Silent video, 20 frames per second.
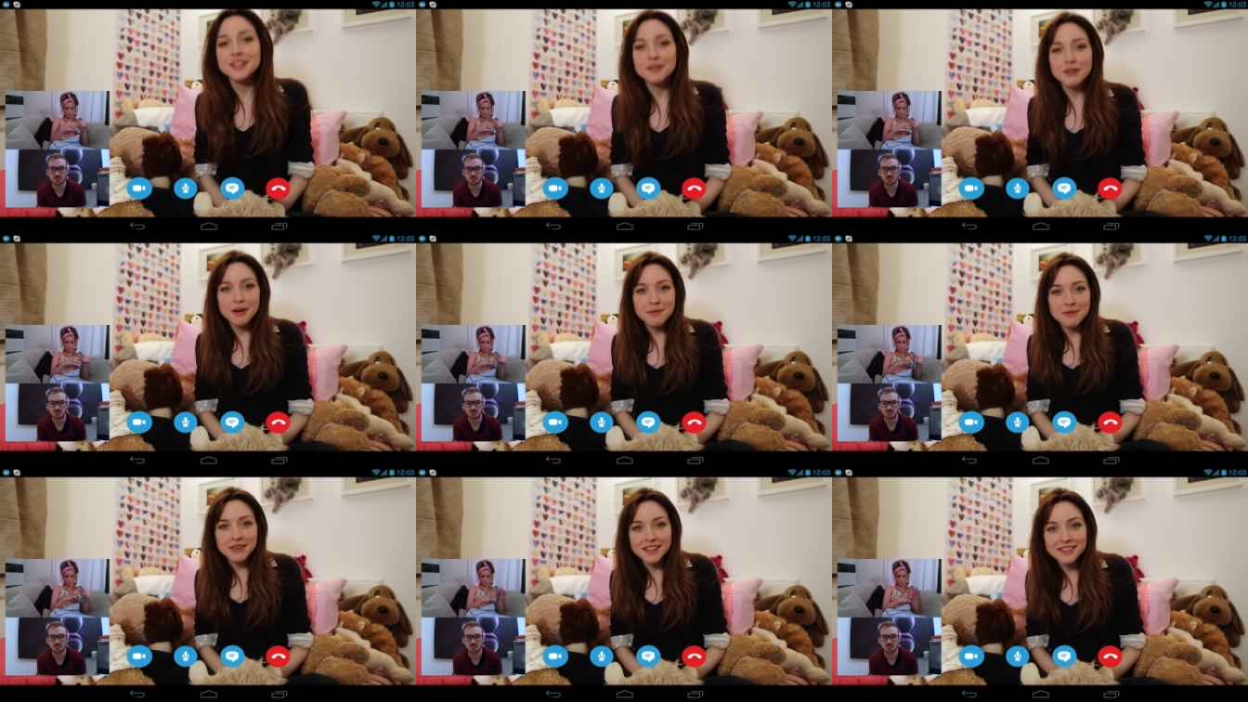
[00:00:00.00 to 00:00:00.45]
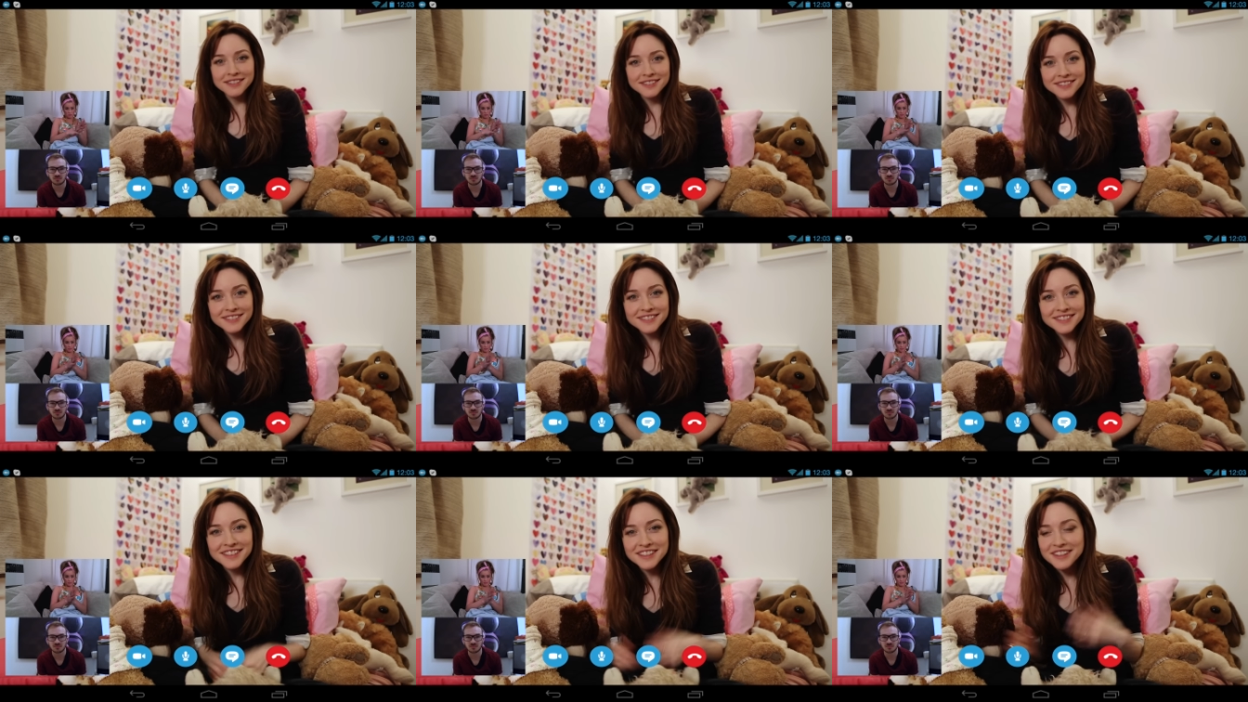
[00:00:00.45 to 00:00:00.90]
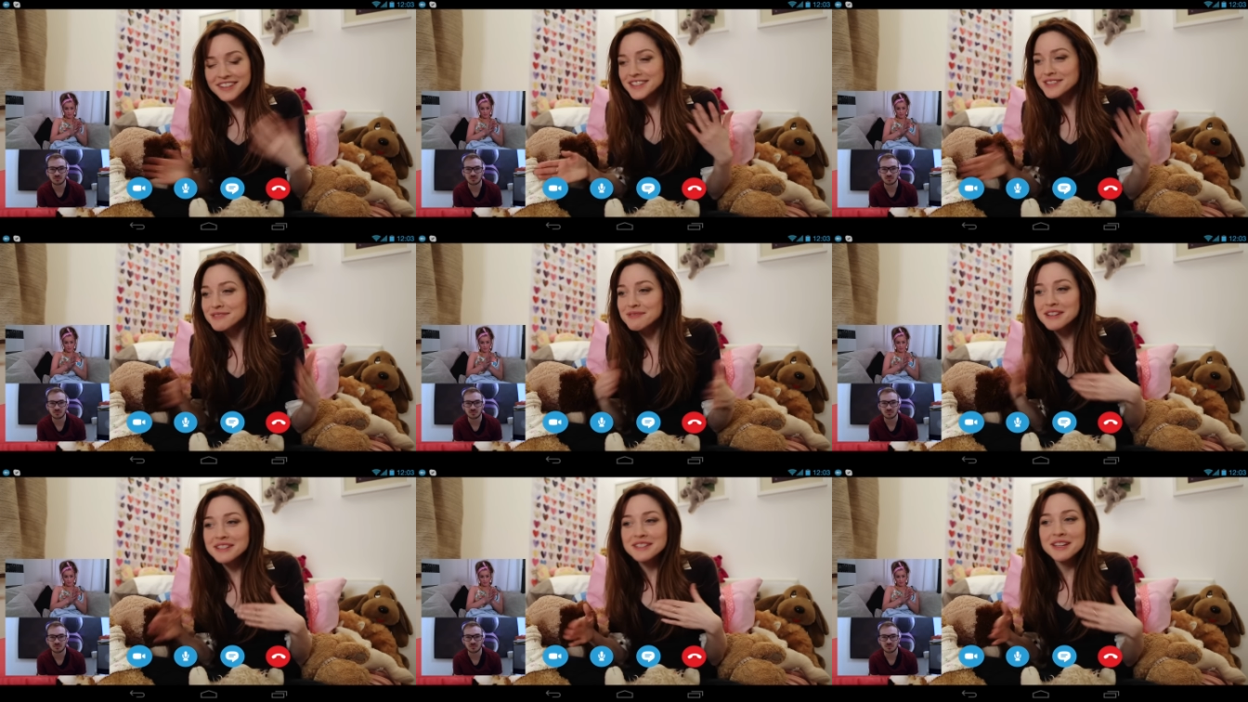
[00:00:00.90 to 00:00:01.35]
see what I mean? You know,
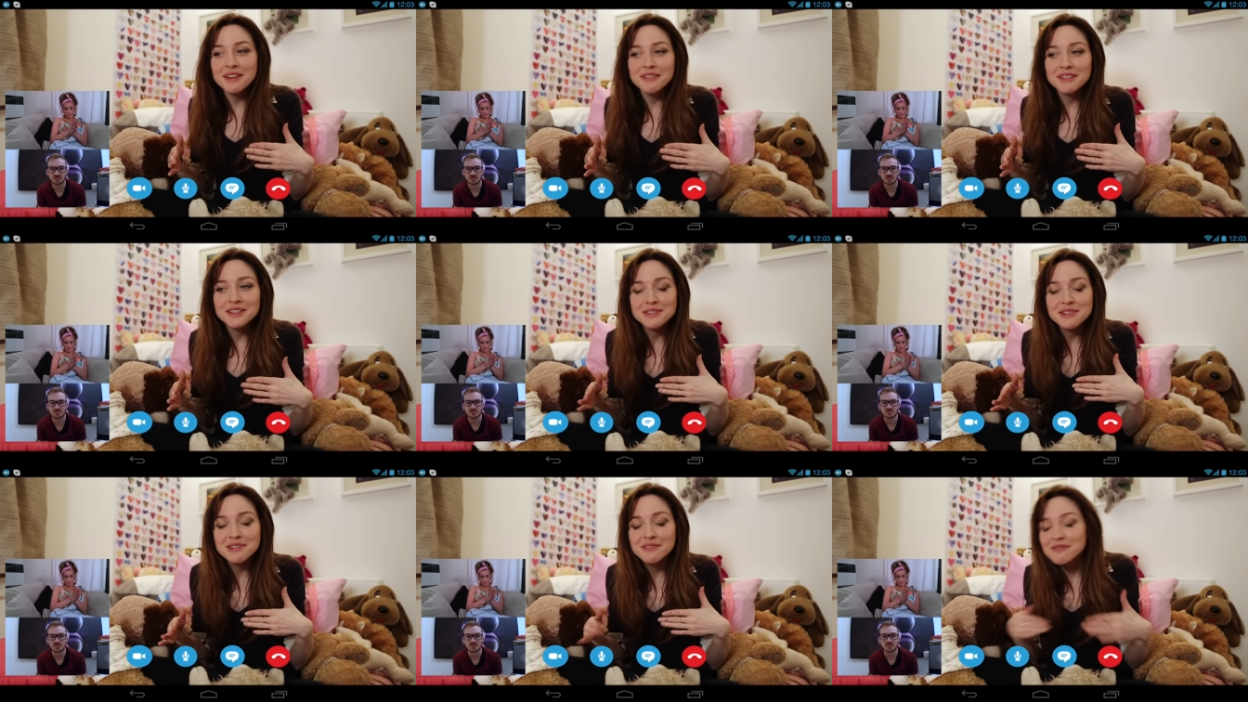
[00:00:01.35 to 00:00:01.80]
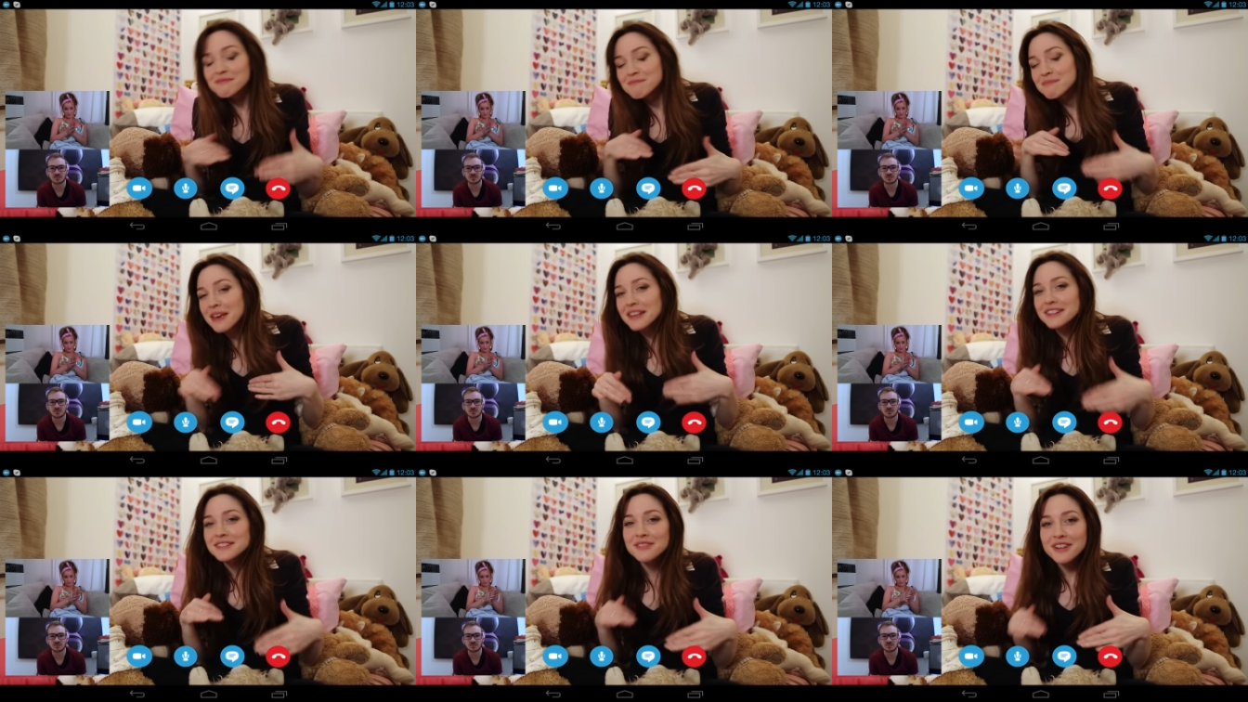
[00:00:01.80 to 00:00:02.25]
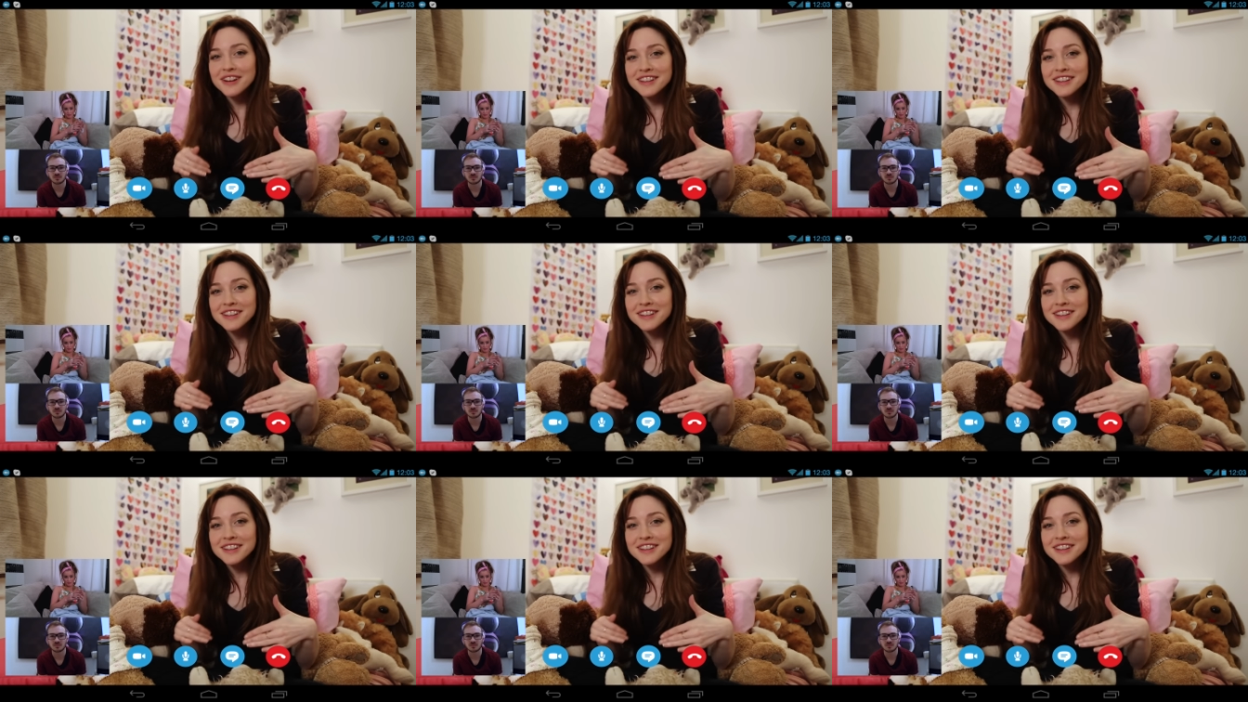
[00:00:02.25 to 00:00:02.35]
it's almost like we're sort of best